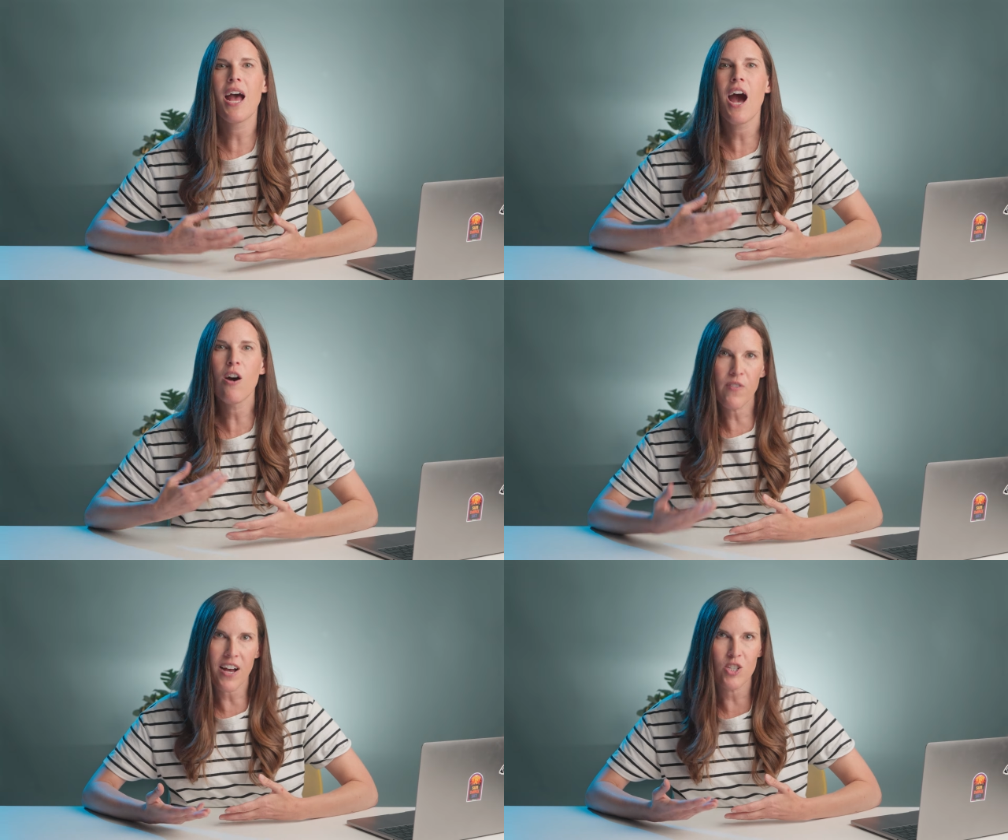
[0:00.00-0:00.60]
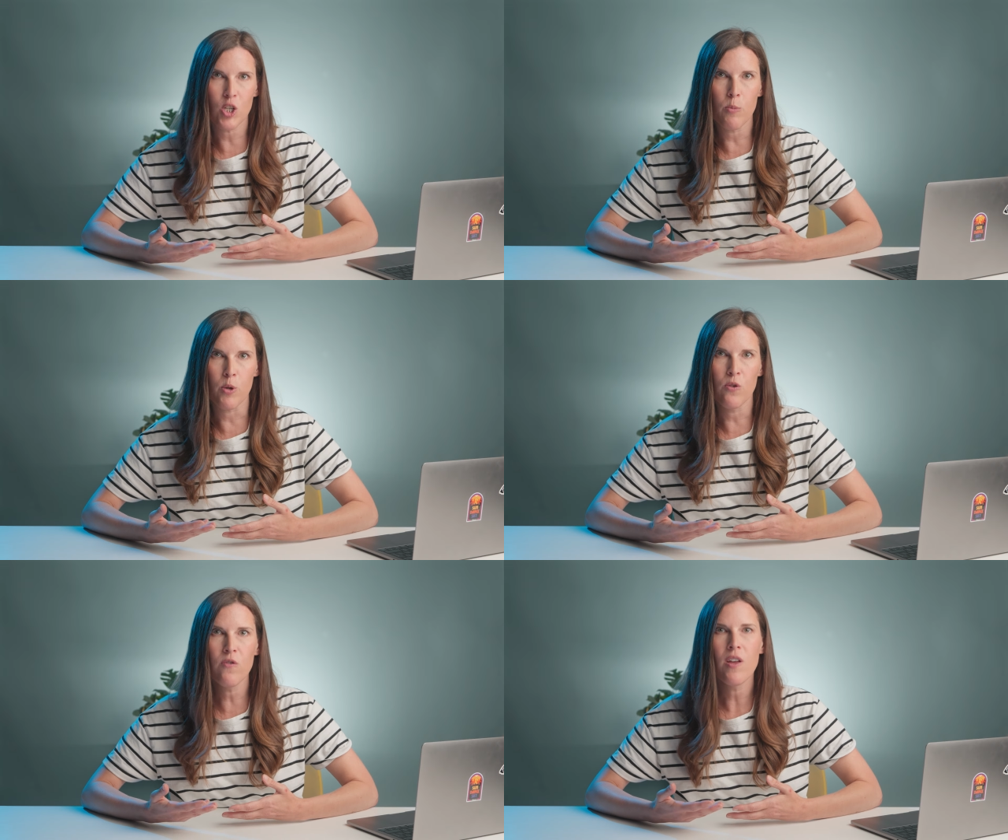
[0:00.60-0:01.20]
how fast you
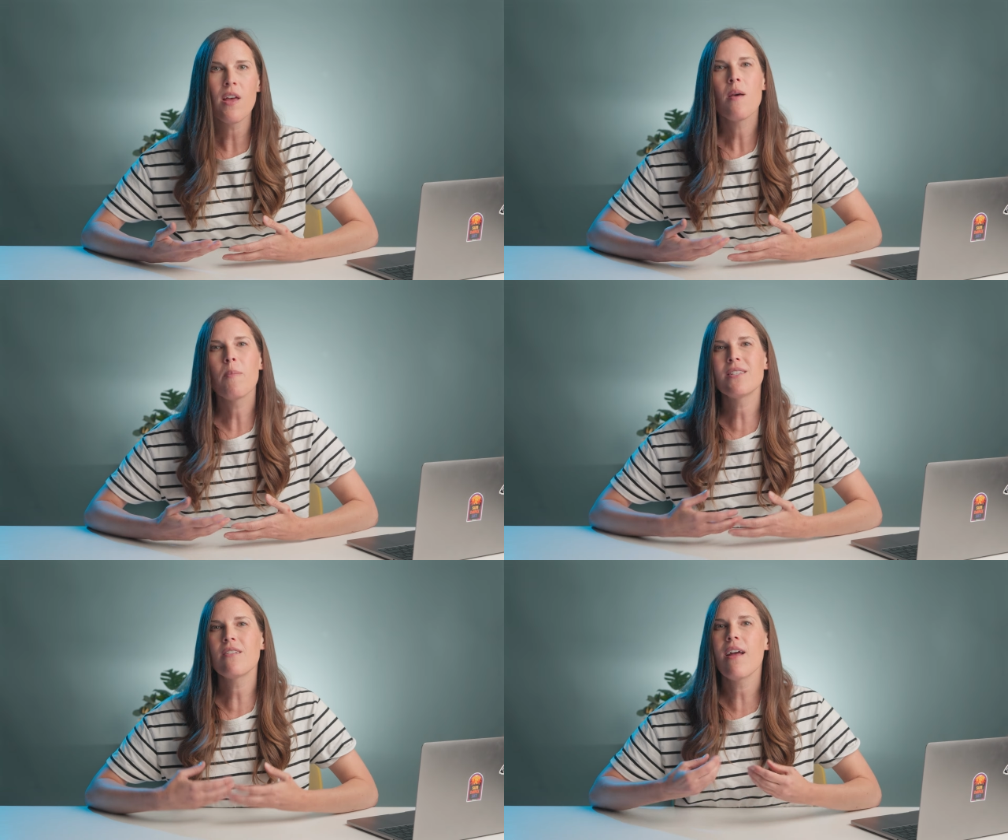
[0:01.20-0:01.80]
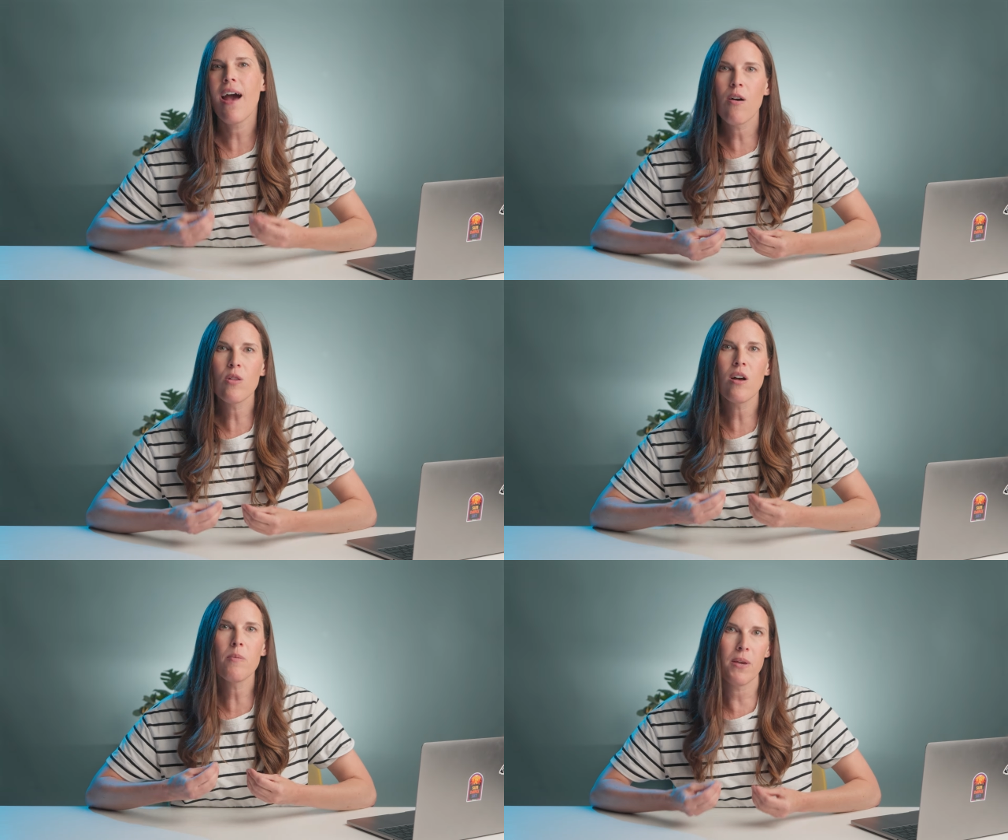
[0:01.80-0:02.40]
move based on how
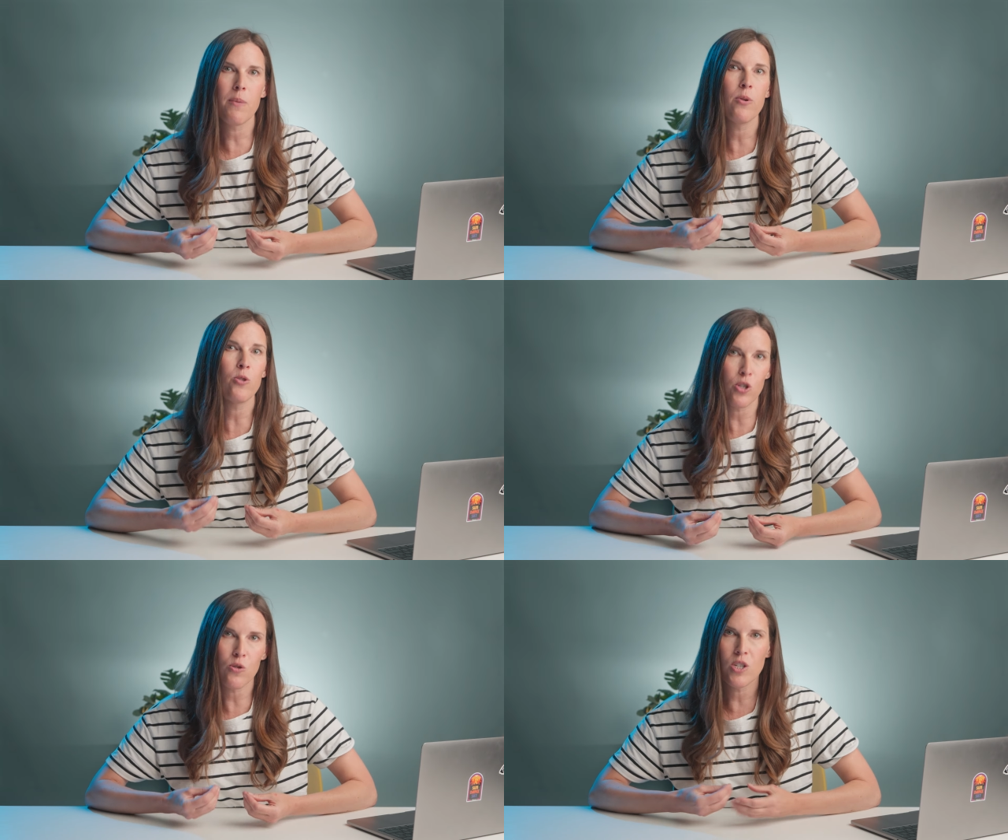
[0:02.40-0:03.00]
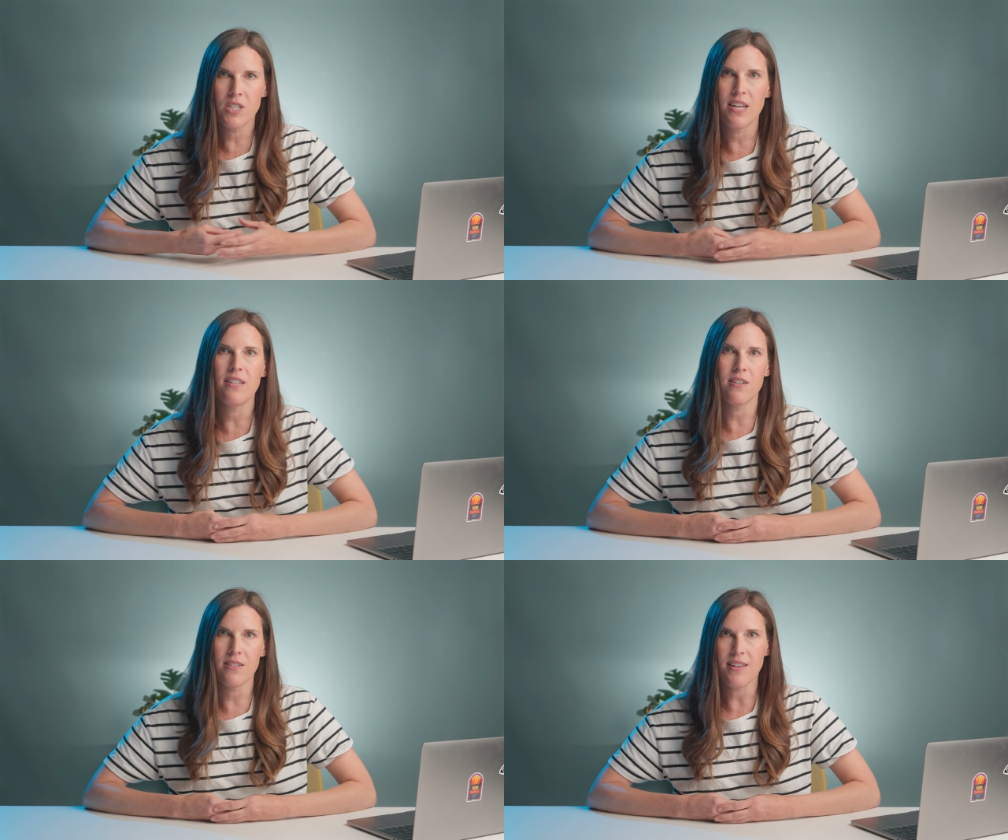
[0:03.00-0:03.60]
long people usually take
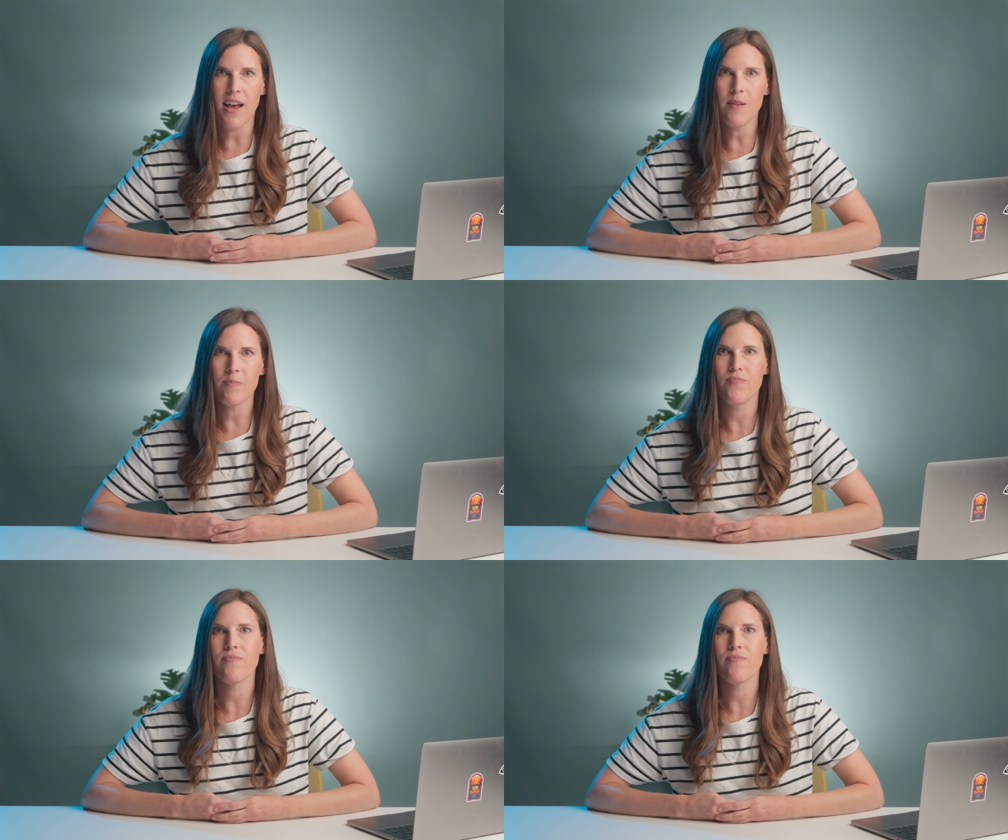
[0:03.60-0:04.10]
to decide.